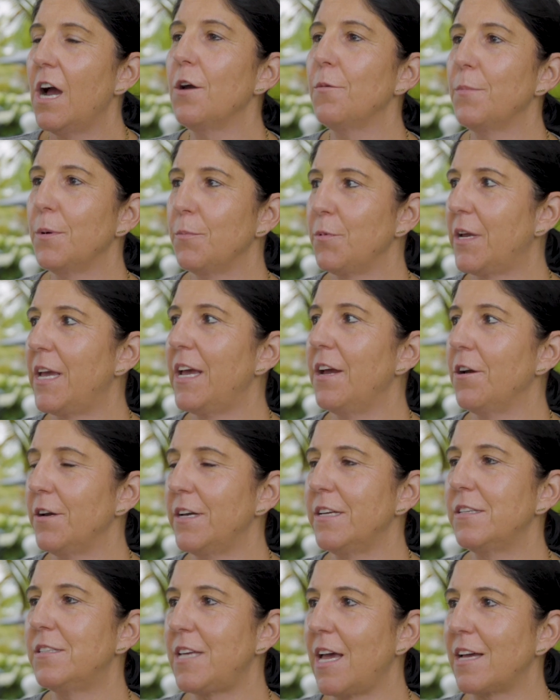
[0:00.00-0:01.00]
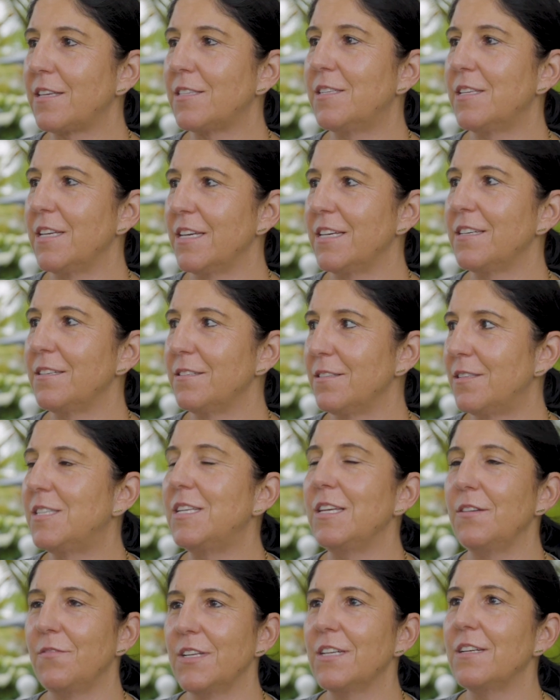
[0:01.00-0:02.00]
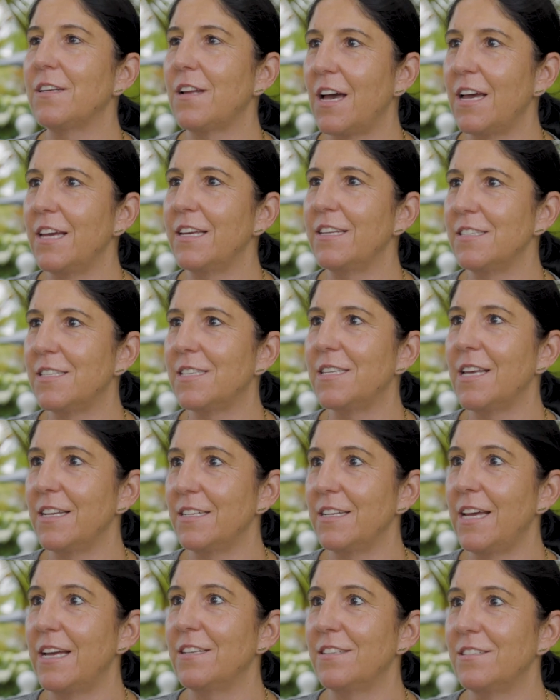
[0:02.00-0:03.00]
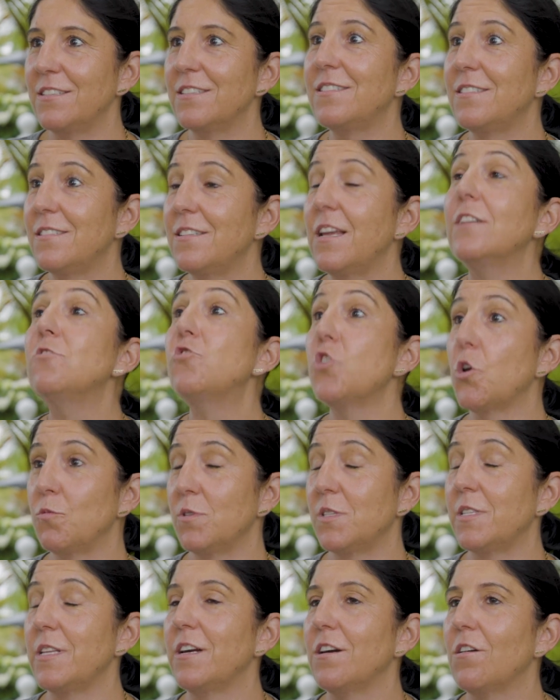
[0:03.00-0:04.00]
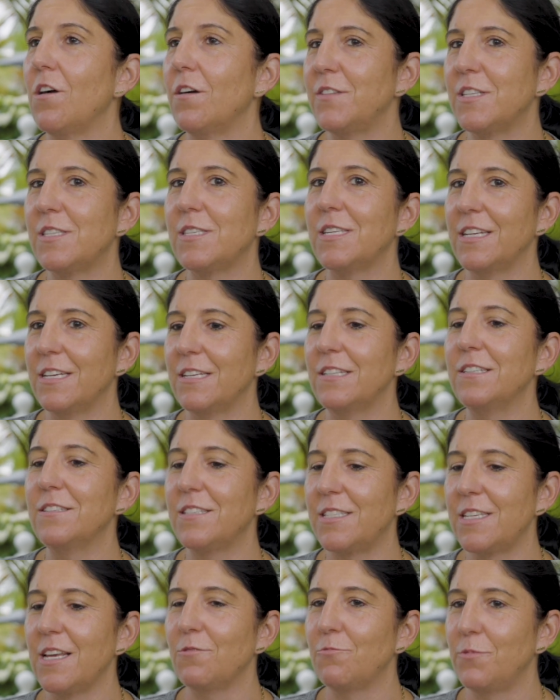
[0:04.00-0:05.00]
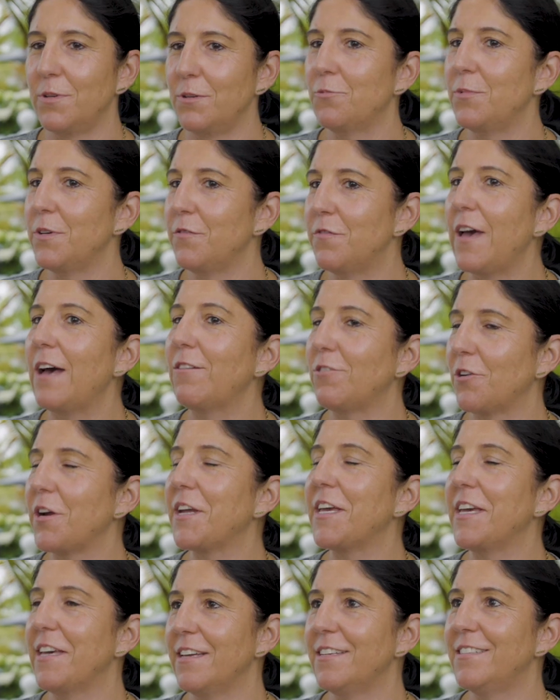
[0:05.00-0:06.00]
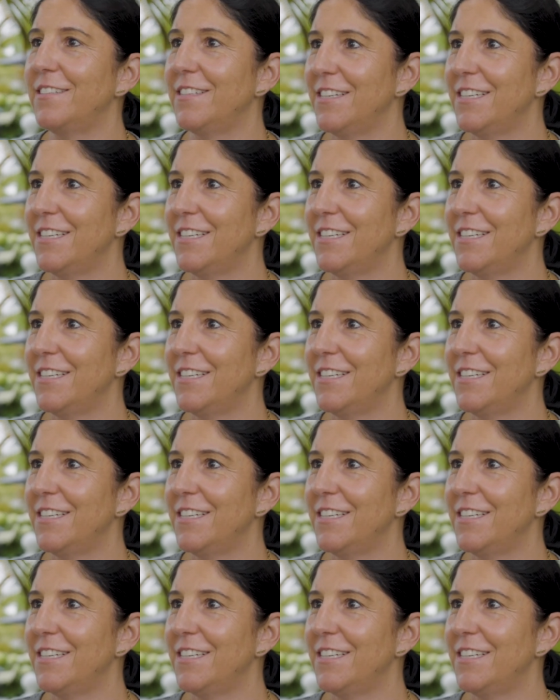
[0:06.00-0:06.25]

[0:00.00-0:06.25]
I remember Carrie texting Stephen and I and said, and Joe was there, obviously, and said, we found our kid.